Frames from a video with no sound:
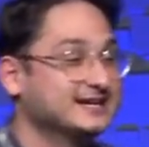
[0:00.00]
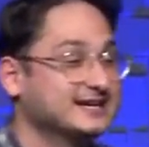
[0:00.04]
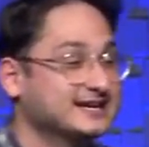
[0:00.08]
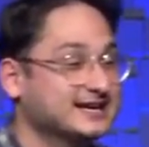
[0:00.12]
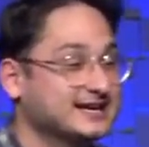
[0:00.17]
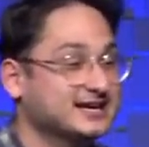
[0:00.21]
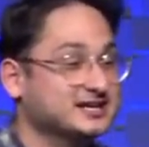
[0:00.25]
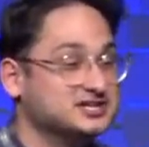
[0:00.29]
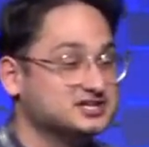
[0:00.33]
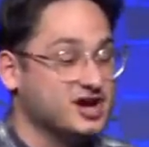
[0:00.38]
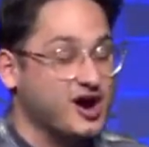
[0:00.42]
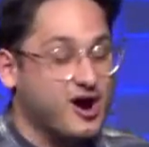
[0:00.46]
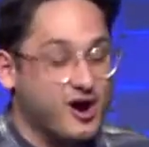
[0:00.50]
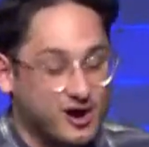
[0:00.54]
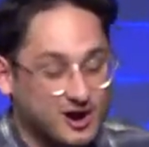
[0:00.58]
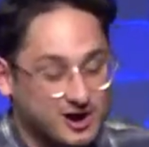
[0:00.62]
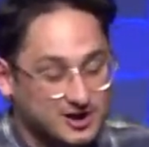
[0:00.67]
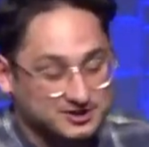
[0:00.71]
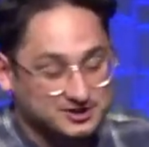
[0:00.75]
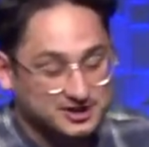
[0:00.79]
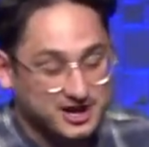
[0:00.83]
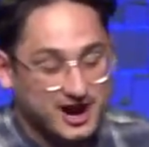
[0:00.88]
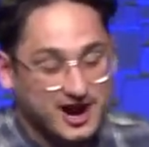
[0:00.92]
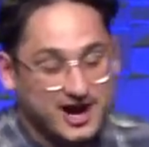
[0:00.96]
His heart
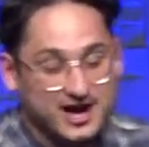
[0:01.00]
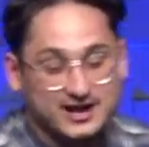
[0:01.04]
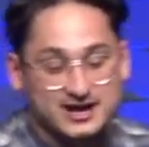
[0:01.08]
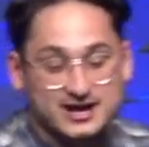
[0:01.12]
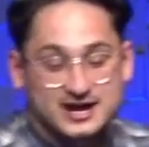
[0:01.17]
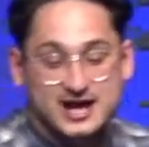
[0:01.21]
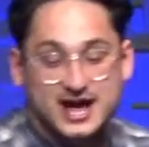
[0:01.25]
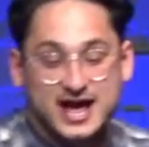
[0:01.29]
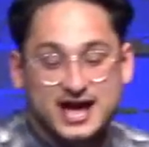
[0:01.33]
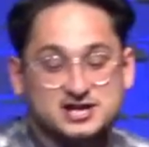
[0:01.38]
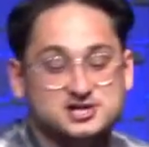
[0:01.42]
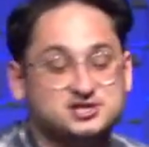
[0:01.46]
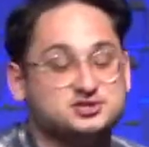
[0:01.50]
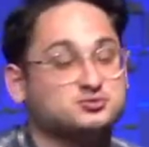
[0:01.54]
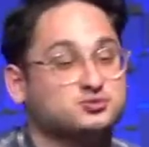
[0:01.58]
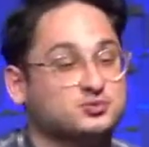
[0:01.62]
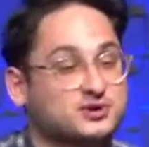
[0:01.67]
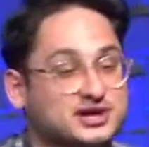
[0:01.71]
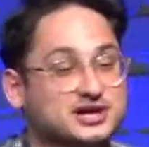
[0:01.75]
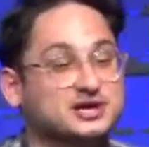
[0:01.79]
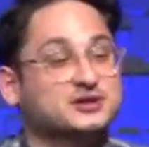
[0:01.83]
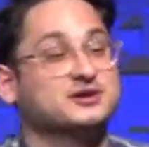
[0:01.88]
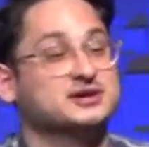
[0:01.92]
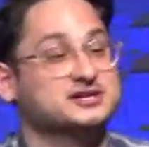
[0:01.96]
got as
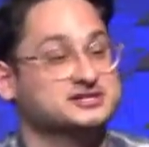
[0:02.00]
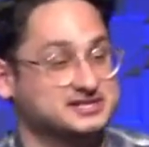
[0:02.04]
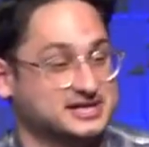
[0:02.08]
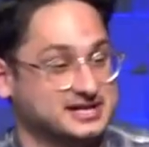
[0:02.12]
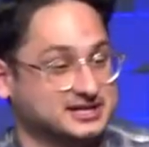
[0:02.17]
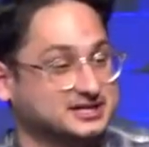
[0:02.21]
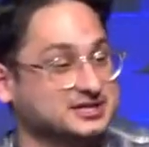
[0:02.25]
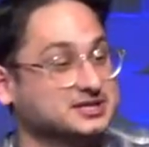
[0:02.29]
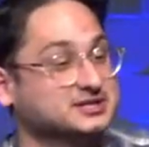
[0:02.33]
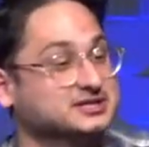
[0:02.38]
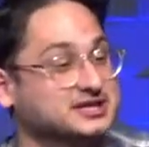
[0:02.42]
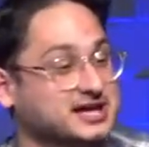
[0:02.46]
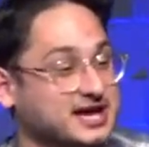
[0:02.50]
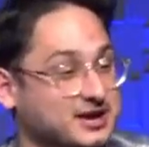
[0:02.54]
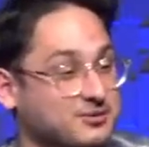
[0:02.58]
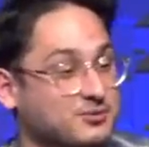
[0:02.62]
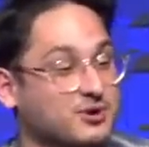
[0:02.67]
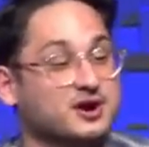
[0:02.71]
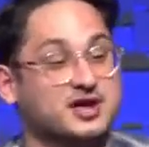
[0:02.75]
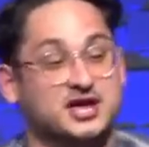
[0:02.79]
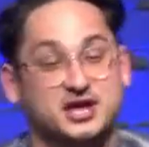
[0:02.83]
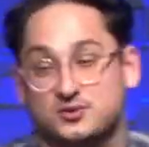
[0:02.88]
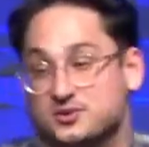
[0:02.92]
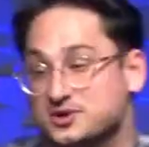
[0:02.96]
real as it could get, where
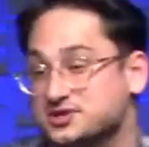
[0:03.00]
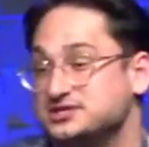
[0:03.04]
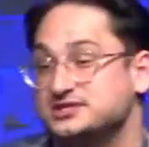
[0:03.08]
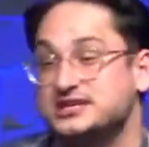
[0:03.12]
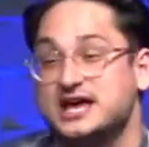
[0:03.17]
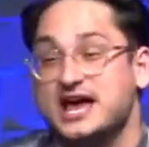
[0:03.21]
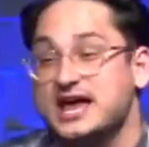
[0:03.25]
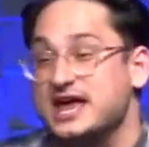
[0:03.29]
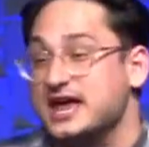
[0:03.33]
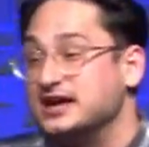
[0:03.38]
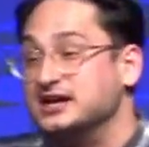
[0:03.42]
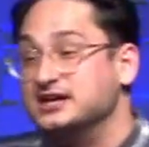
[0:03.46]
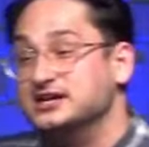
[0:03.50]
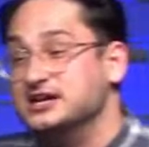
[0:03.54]
he was saying,